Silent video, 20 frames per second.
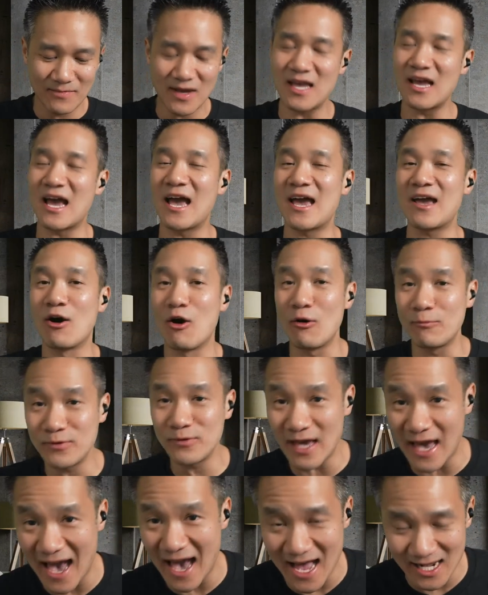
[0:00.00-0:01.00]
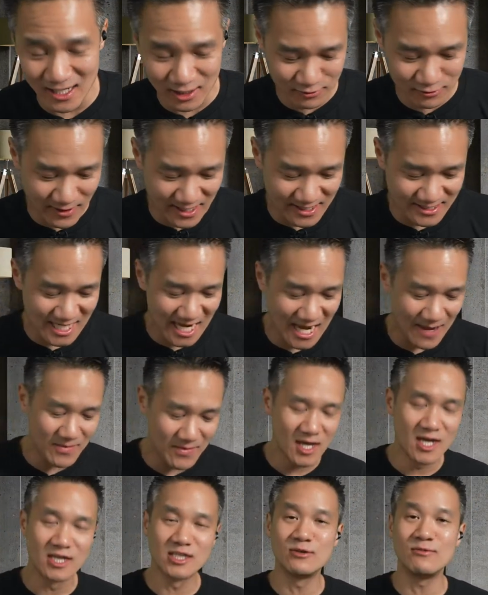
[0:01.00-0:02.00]
but I hope you had a great time
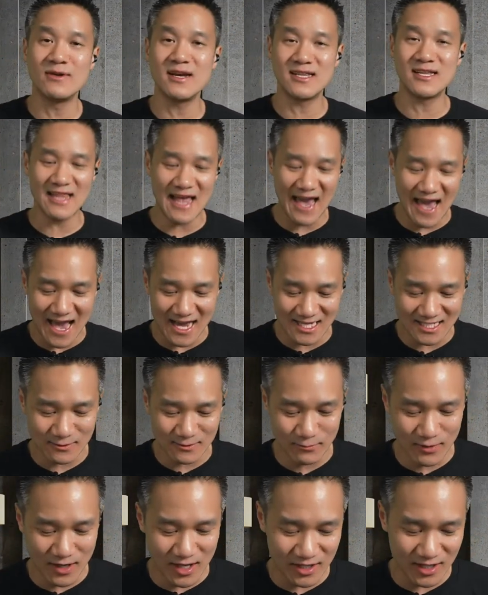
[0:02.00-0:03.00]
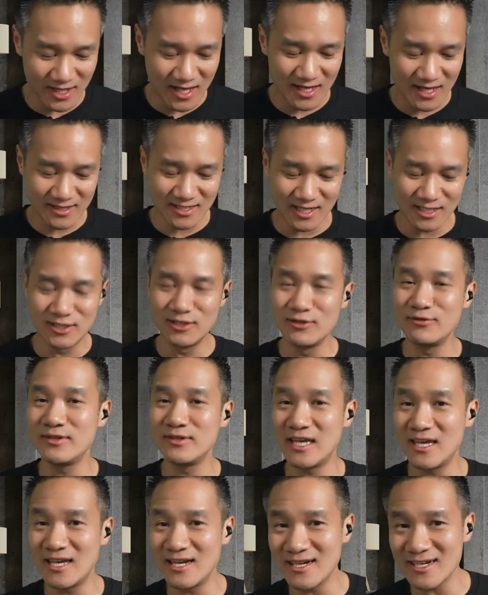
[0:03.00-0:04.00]
to relax with the New
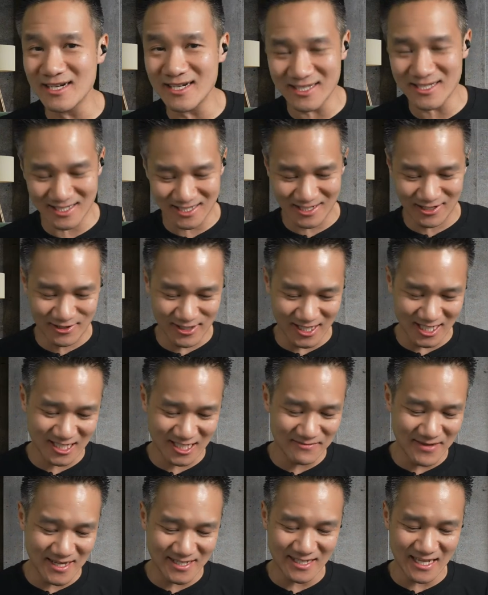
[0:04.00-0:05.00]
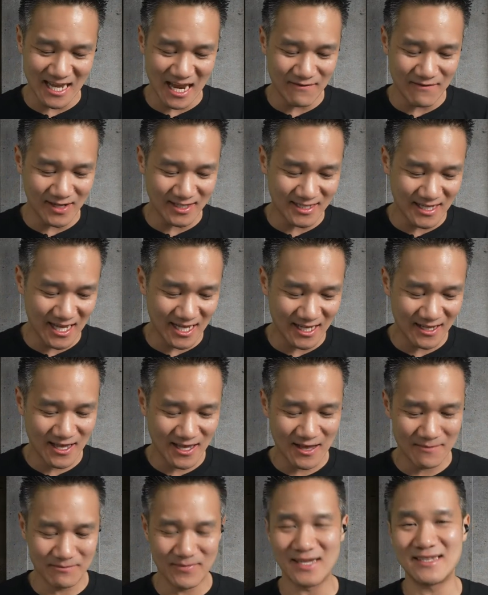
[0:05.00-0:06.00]
Year's, Christmas, and everything.
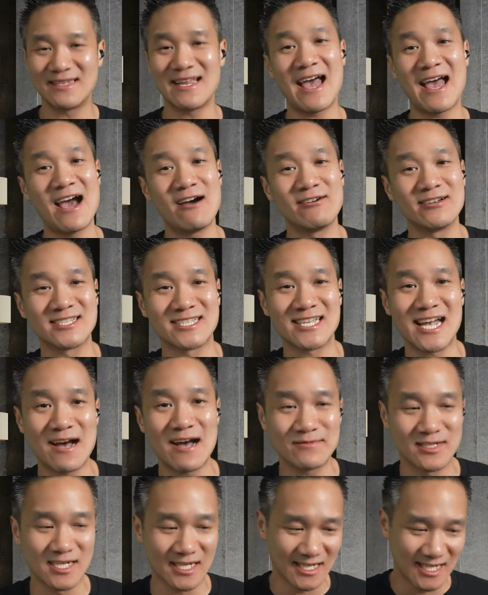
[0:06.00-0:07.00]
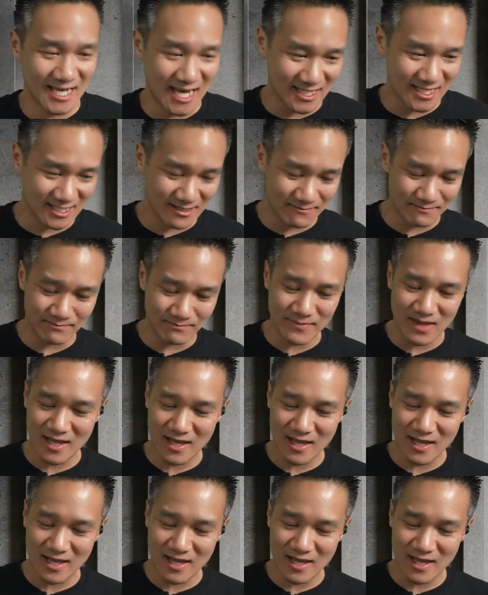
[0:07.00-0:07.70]
But now it's time to kick the